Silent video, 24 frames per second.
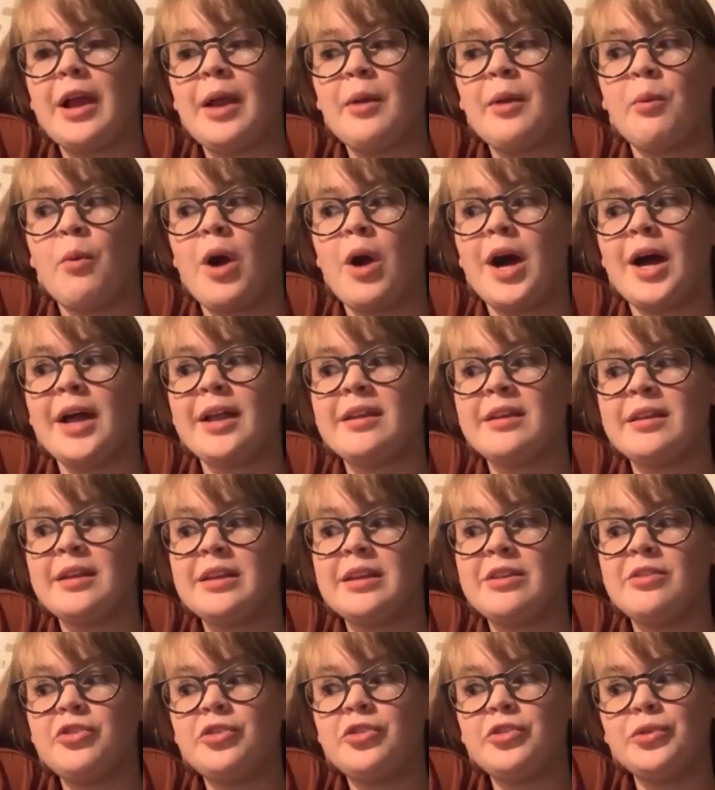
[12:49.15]
I
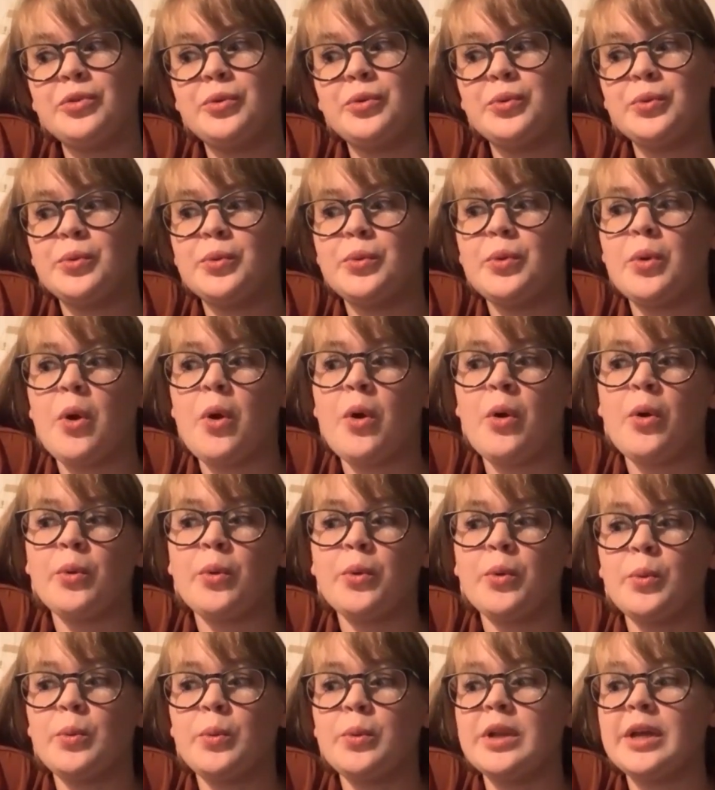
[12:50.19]
wanted to
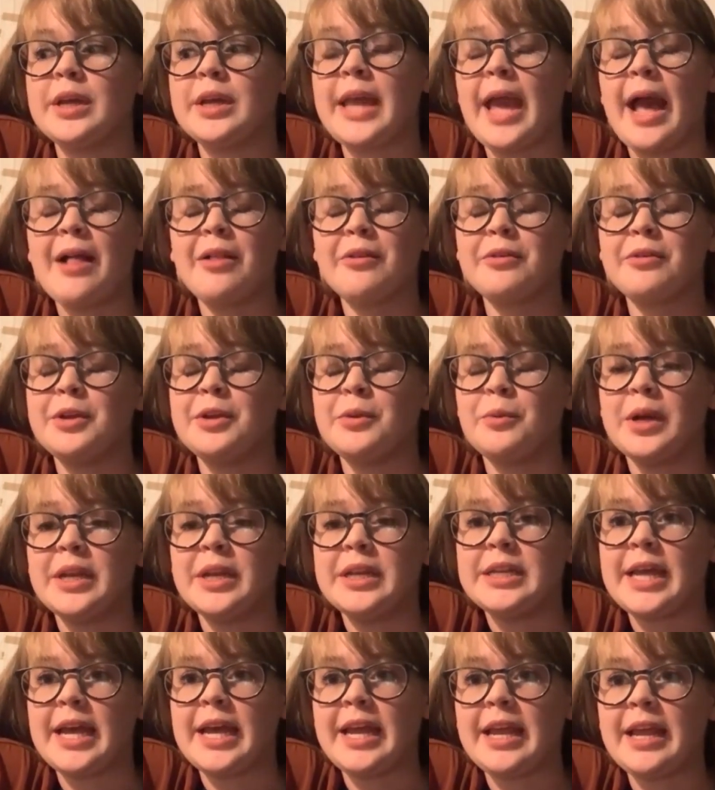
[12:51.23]
own a gallery
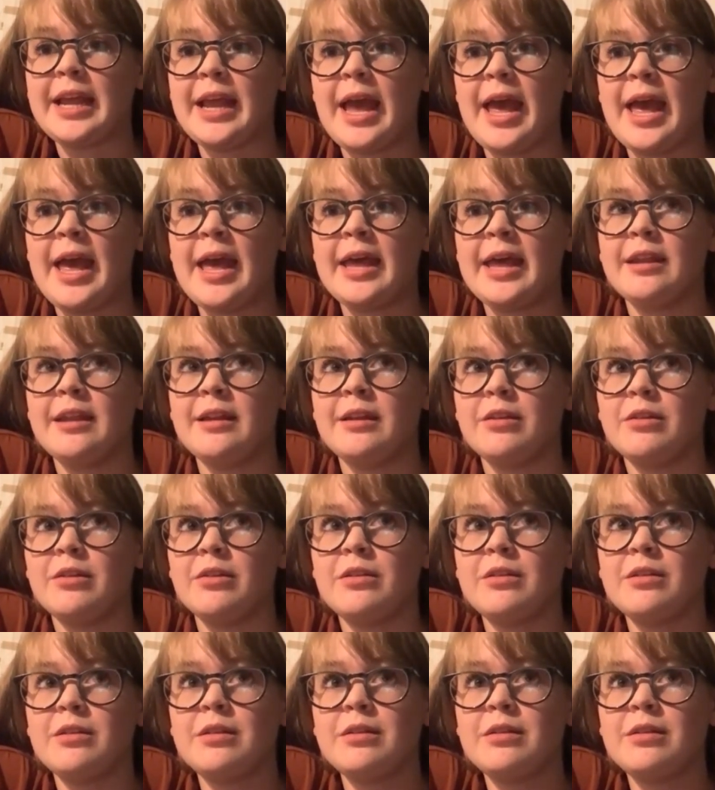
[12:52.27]
one day, and
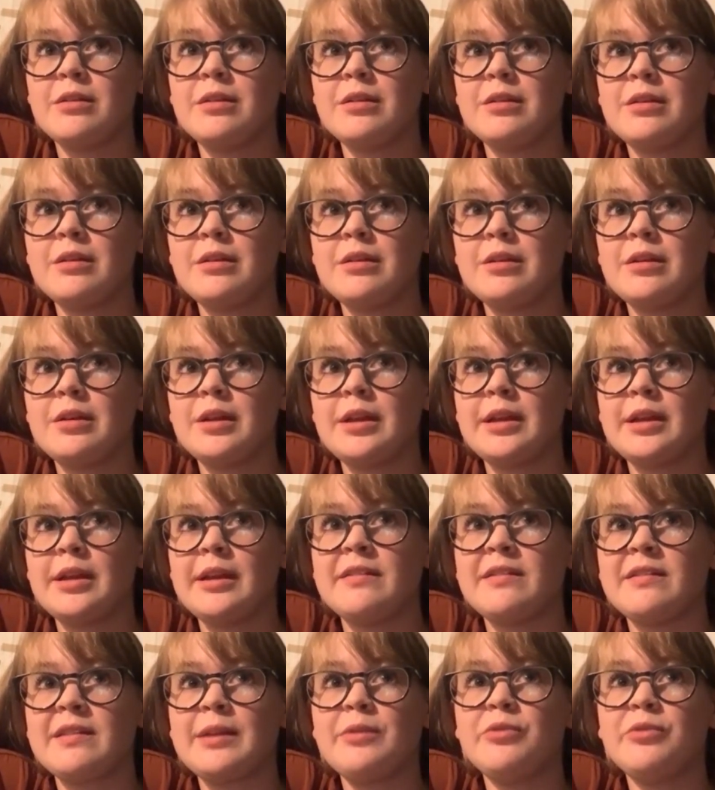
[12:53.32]

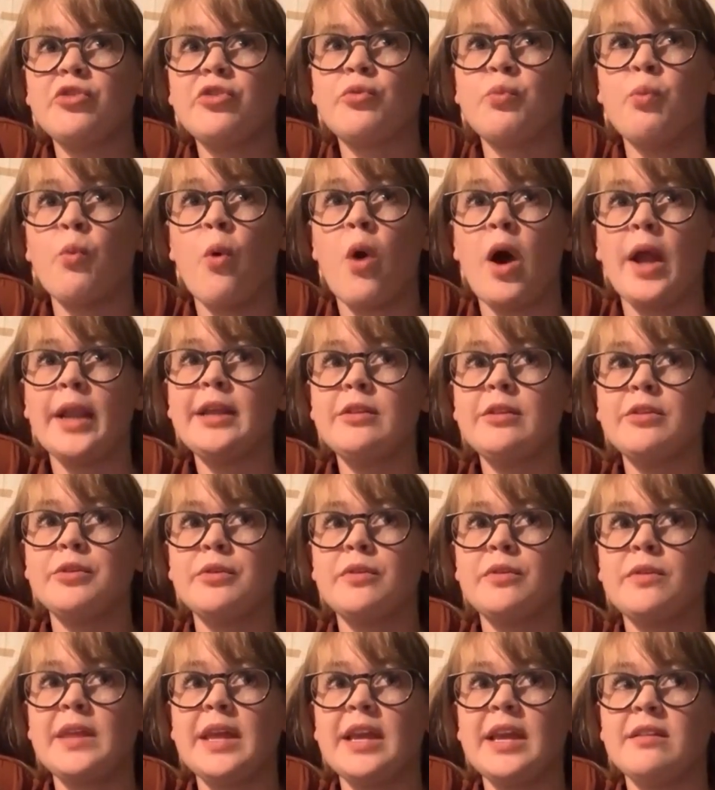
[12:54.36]
instead of just wanting
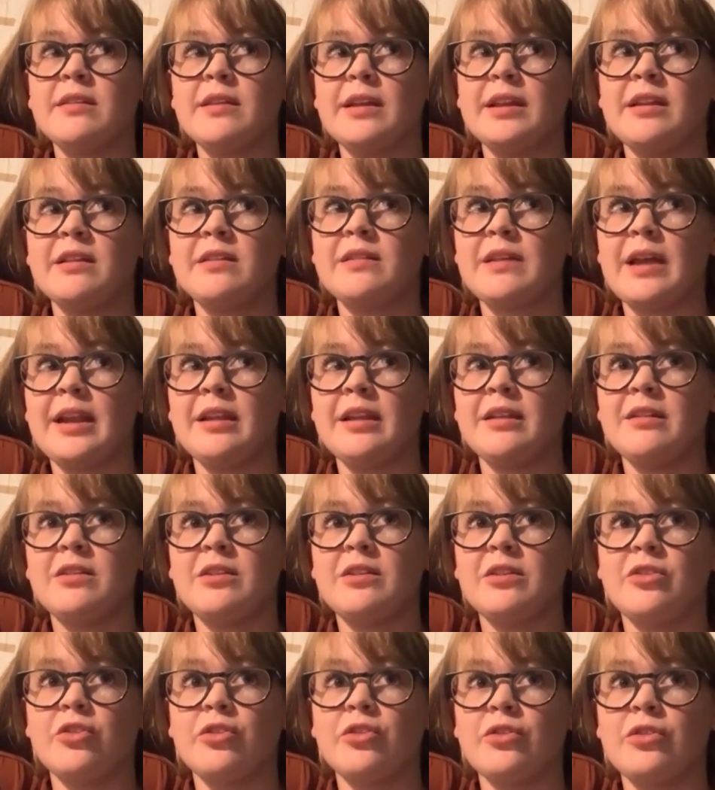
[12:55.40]
those things, I decided
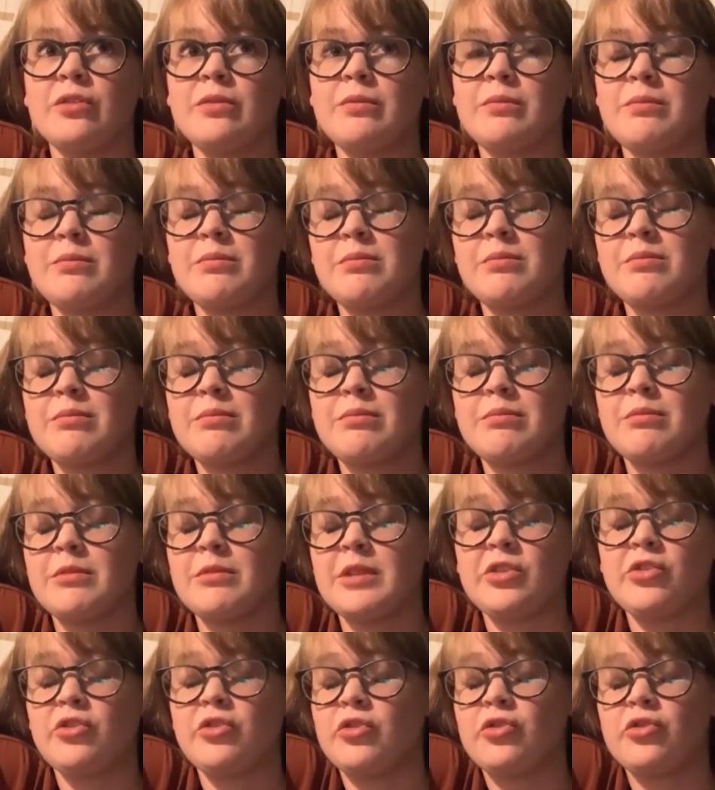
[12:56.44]
to
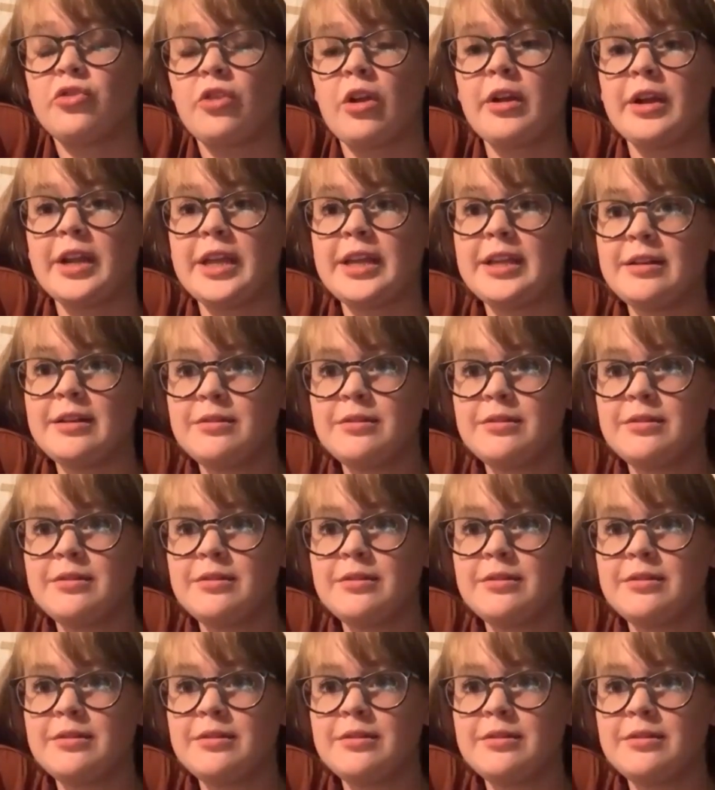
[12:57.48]
let's just start it.